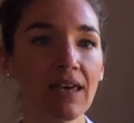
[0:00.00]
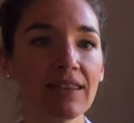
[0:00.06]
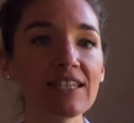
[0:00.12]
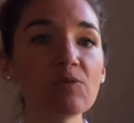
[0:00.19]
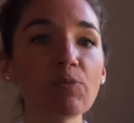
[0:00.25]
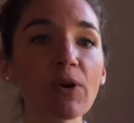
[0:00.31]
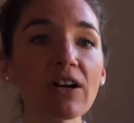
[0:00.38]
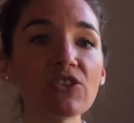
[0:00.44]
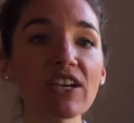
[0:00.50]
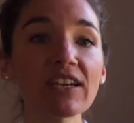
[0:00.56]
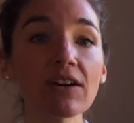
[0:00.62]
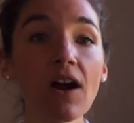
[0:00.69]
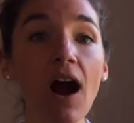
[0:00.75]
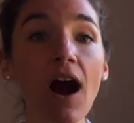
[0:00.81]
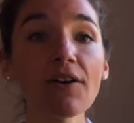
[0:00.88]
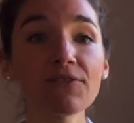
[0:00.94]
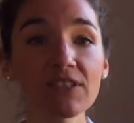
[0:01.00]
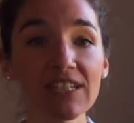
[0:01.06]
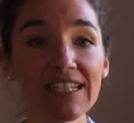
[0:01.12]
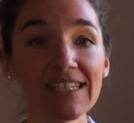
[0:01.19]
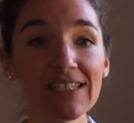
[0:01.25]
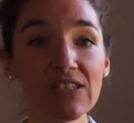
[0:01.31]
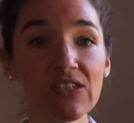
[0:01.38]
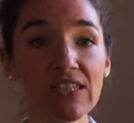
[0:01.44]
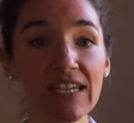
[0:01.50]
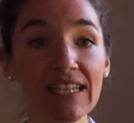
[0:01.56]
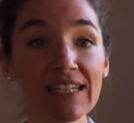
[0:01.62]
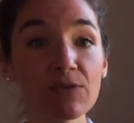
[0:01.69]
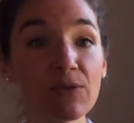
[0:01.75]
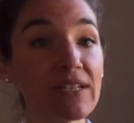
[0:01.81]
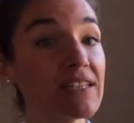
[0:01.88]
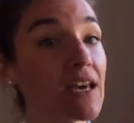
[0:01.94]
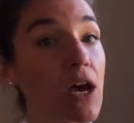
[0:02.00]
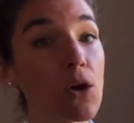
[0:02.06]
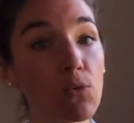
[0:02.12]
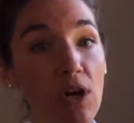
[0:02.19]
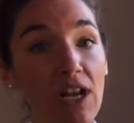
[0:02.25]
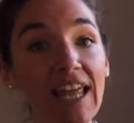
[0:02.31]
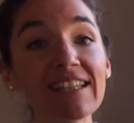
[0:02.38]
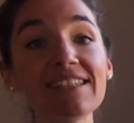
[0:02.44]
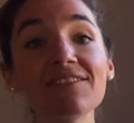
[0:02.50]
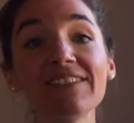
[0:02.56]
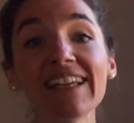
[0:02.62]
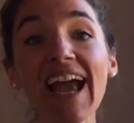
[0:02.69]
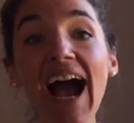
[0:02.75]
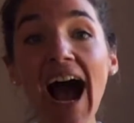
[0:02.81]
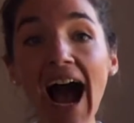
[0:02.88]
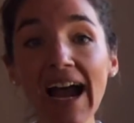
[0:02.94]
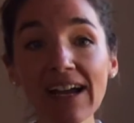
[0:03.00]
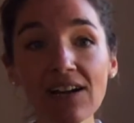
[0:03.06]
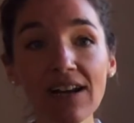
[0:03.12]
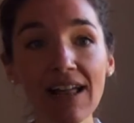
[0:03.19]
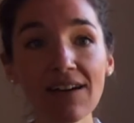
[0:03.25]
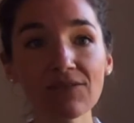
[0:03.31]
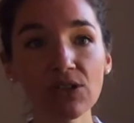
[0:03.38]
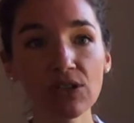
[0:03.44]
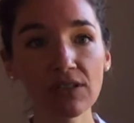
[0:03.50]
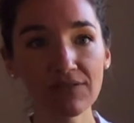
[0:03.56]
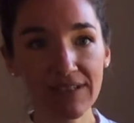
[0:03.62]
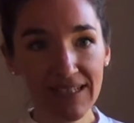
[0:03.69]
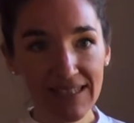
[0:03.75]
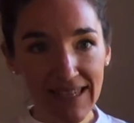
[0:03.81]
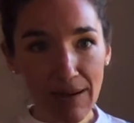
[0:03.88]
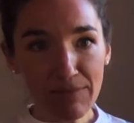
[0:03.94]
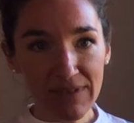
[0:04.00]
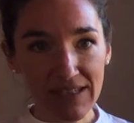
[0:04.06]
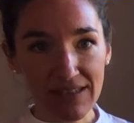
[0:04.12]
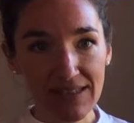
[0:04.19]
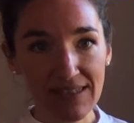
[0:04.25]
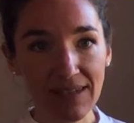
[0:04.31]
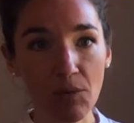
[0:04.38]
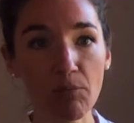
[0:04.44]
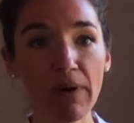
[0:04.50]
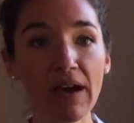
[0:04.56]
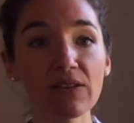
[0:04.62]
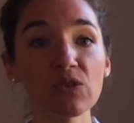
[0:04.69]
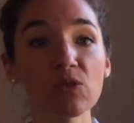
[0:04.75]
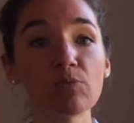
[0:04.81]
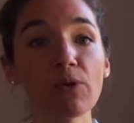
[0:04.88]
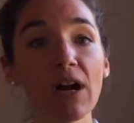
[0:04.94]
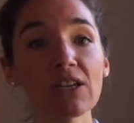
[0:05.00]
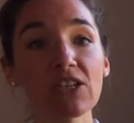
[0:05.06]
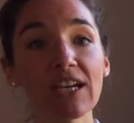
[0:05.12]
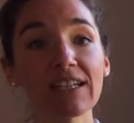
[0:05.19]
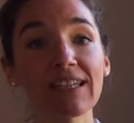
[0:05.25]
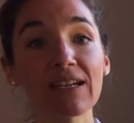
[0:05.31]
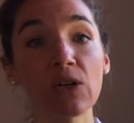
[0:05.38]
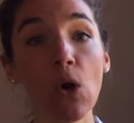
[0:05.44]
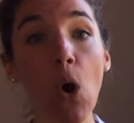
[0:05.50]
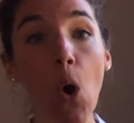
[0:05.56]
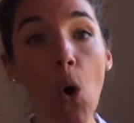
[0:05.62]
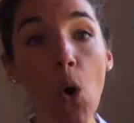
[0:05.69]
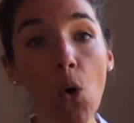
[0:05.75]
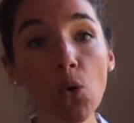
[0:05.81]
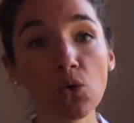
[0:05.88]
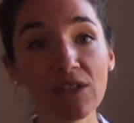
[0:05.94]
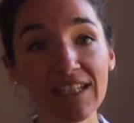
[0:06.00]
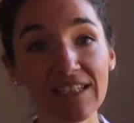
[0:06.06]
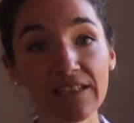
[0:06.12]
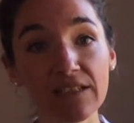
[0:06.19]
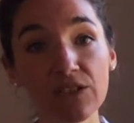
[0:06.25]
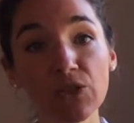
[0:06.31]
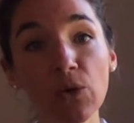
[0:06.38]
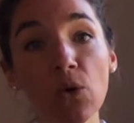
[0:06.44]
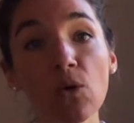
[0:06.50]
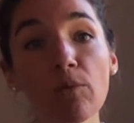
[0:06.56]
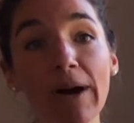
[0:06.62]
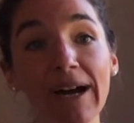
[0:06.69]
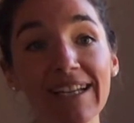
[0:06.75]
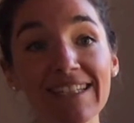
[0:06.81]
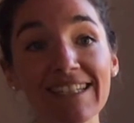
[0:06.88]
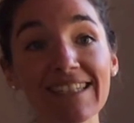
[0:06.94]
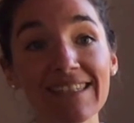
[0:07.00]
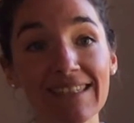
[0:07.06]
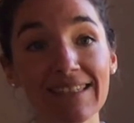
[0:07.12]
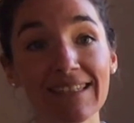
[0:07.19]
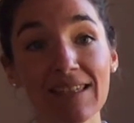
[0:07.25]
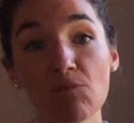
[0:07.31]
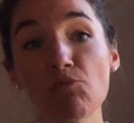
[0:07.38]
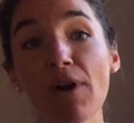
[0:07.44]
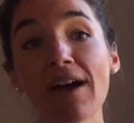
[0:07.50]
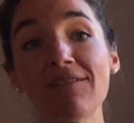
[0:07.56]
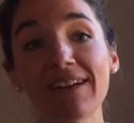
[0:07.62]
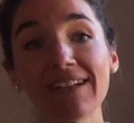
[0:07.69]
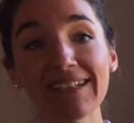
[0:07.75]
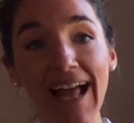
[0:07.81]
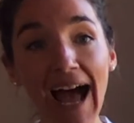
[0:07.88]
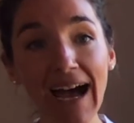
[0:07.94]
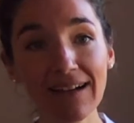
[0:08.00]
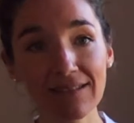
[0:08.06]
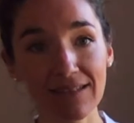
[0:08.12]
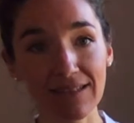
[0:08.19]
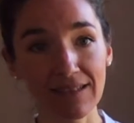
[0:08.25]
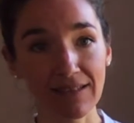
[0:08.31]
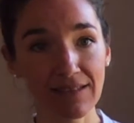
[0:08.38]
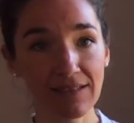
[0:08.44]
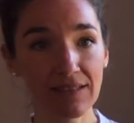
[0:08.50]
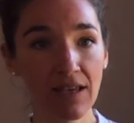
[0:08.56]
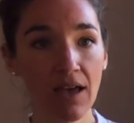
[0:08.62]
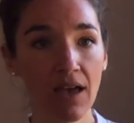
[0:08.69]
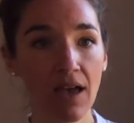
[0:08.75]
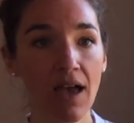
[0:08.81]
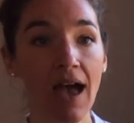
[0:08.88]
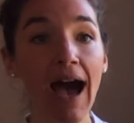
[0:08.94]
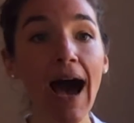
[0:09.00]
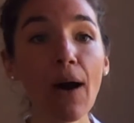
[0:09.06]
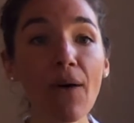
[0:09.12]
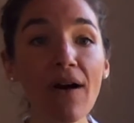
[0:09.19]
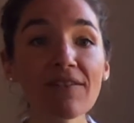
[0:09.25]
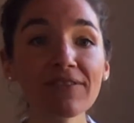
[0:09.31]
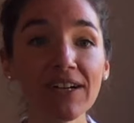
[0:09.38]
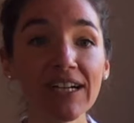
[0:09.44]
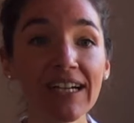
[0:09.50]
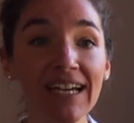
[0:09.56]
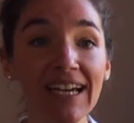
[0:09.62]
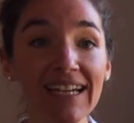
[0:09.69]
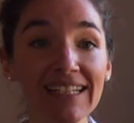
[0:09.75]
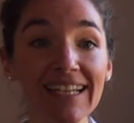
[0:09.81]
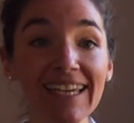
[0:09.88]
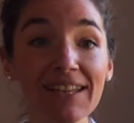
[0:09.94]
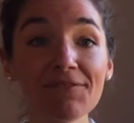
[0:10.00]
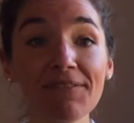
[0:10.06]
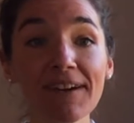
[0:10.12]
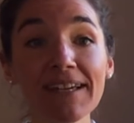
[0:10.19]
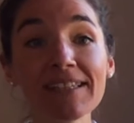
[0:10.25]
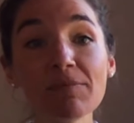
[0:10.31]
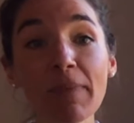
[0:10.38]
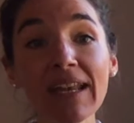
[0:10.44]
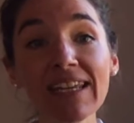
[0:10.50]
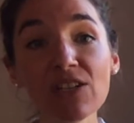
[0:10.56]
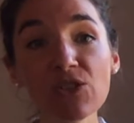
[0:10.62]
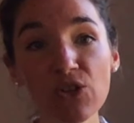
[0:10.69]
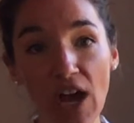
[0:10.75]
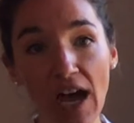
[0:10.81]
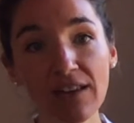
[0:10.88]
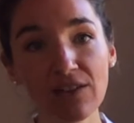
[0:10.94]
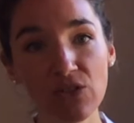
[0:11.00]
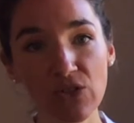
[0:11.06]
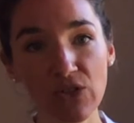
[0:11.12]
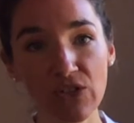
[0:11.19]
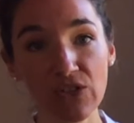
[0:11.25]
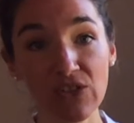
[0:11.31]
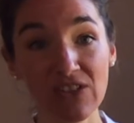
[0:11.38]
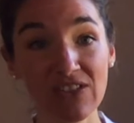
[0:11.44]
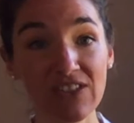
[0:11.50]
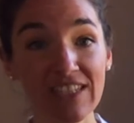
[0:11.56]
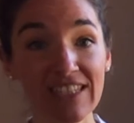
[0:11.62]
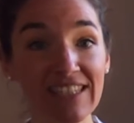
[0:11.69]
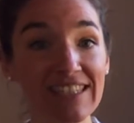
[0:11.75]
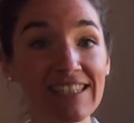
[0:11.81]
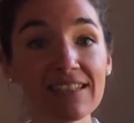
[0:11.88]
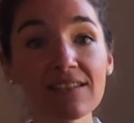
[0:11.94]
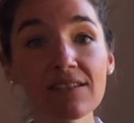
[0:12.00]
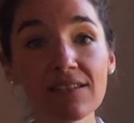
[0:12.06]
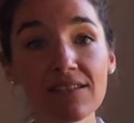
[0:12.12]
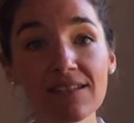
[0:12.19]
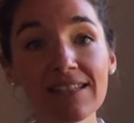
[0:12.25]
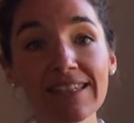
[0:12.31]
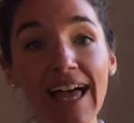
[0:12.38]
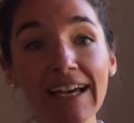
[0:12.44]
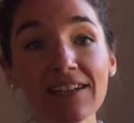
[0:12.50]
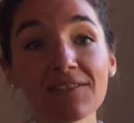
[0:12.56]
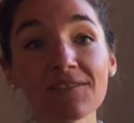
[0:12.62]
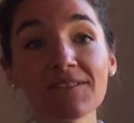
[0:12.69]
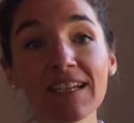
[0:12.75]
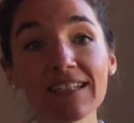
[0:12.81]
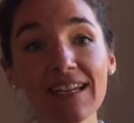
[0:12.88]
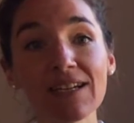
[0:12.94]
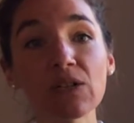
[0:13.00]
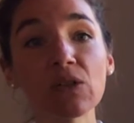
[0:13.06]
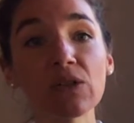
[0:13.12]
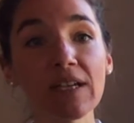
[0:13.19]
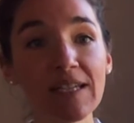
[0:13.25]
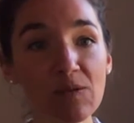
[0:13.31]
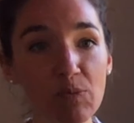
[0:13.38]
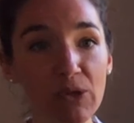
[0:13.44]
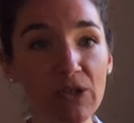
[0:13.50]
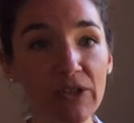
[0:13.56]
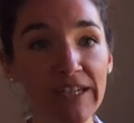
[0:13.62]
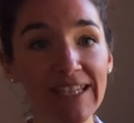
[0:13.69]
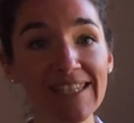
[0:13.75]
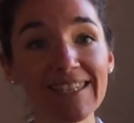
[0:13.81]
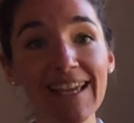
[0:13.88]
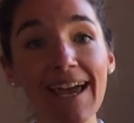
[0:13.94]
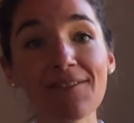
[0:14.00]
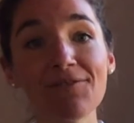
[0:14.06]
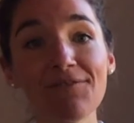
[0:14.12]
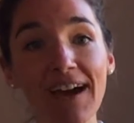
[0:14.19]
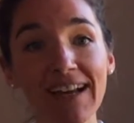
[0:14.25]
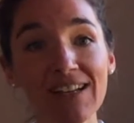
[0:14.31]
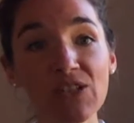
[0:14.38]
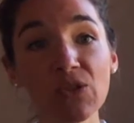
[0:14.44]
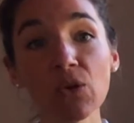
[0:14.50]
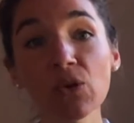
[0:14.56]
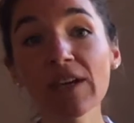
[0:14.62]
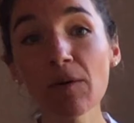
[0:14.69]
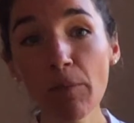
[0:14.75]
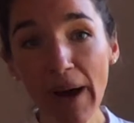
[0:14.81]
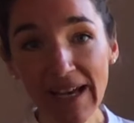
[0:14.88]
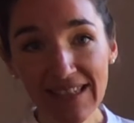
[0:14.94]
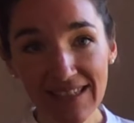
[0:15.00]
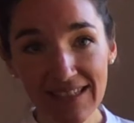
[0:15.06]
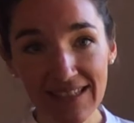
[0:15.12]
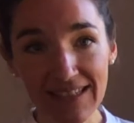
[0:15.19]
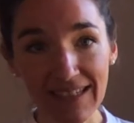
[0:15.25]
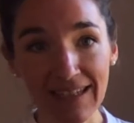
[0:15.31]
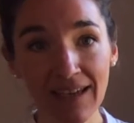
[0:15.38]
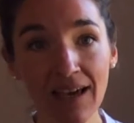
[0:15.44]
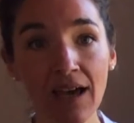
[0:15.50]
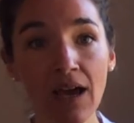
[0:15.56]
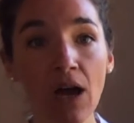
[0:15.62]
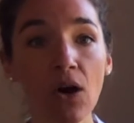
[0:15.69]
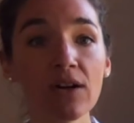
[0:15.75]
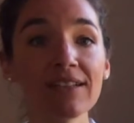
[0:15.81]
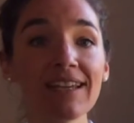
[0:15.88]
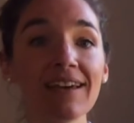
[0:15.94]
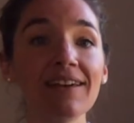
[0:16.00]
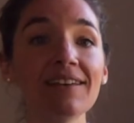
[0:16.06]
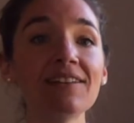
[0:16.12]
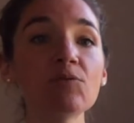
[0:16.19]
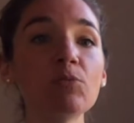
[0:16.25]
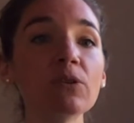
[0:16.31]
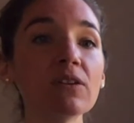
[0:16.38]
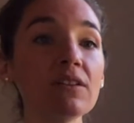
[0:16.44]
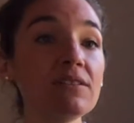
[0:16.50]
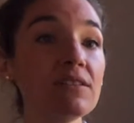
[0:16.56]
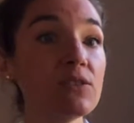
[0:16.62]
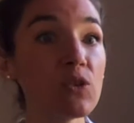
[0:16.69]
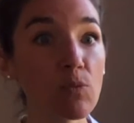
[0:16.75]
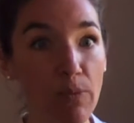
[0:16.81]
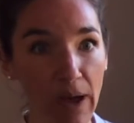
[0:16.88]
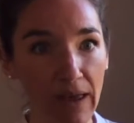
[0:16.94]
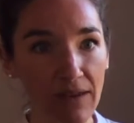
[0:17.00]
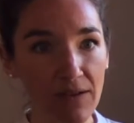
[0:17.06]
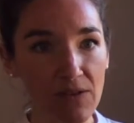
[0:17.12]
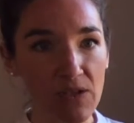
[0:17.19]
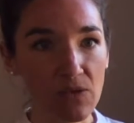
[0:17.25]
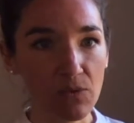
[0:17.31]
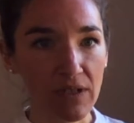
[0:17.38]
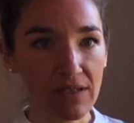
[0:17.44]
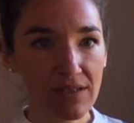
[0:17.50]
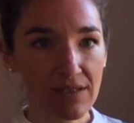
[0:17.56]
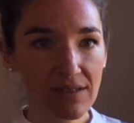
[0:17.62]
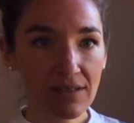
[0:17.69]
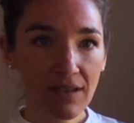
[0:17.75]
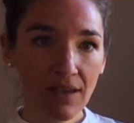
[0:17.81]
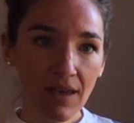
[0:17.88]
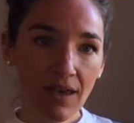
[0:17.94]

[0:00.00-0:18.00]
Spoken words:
These projects are often associated with relatively higher level of acceptance compared to projects that are owned and controlled by distant and private actors. However, they can face many challenges, such as citizens' lack of technical experience and financial capacity, or their inability to balance risk.